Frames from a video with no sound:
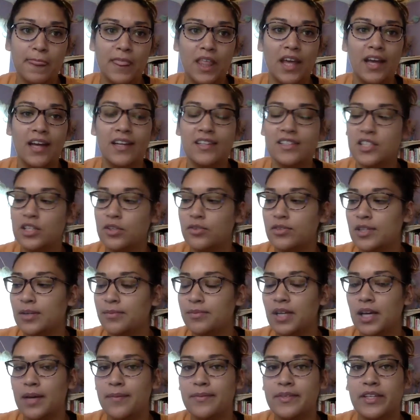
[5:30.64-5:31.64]
And so
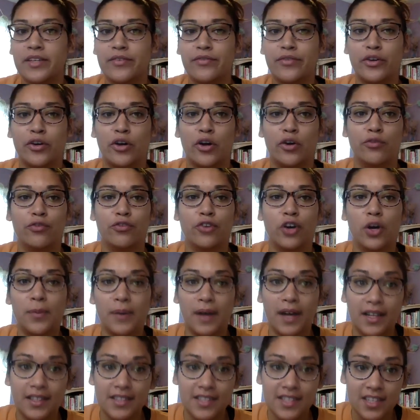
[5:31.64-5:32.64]
sometimes if there are
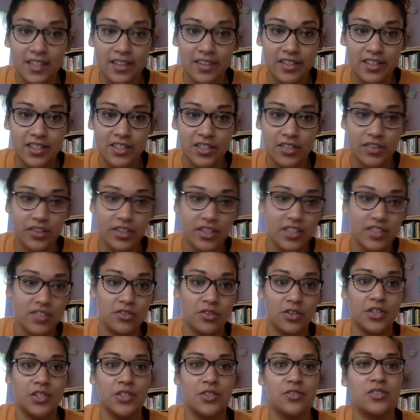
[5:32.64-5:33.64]
robots in the series, you
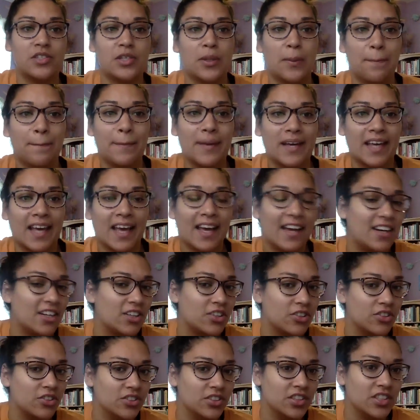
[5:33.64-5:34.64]
can do some
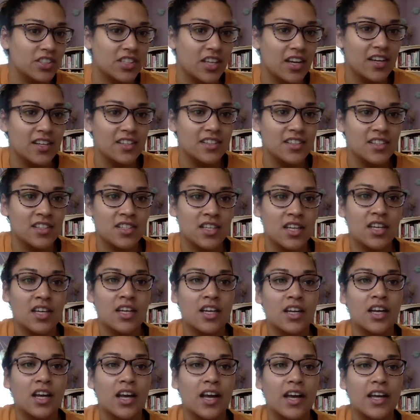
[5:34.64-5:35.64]
mechanical designs.
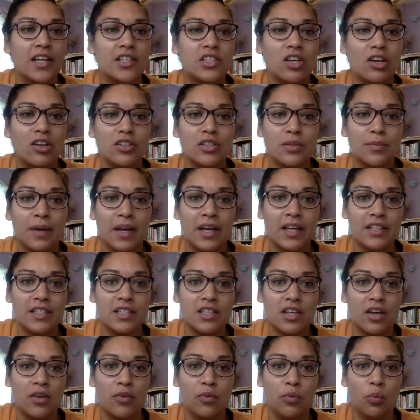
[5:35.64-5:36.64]
It all depends
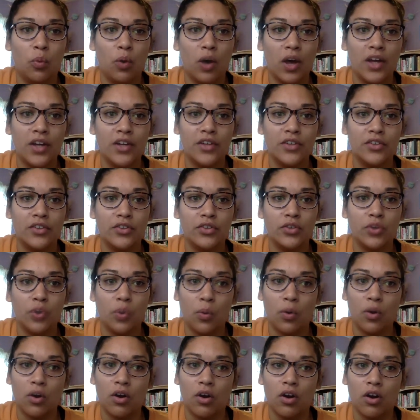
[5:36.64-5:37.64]
on what
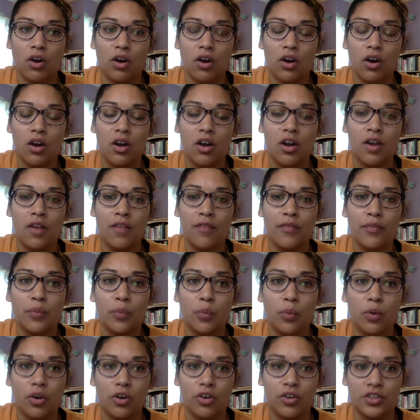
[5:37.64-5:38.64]
your
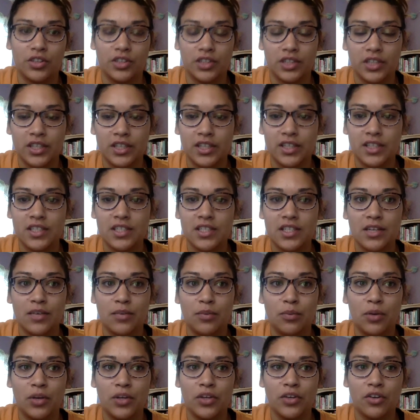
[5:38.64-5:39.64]
world is and
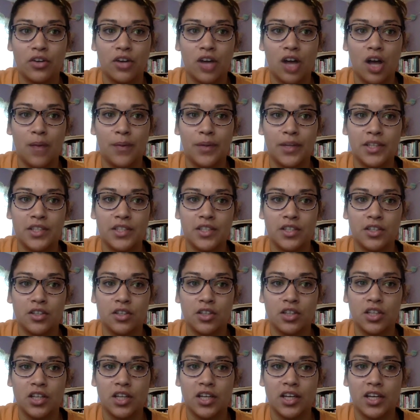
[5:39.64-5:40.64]
what your comic is going to
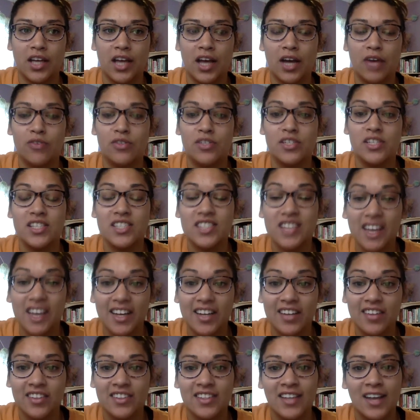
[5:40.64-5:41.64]
look like, how
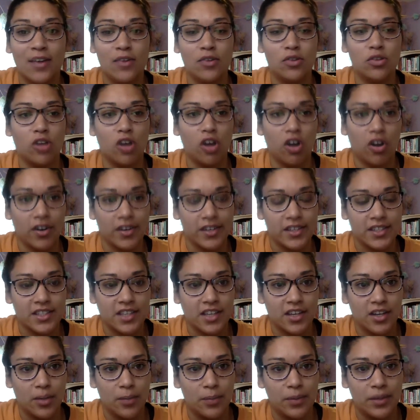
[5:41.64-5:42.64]
detailed, how long it's
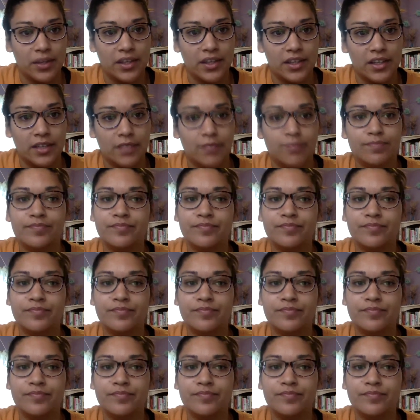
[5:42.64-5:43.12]
going to be.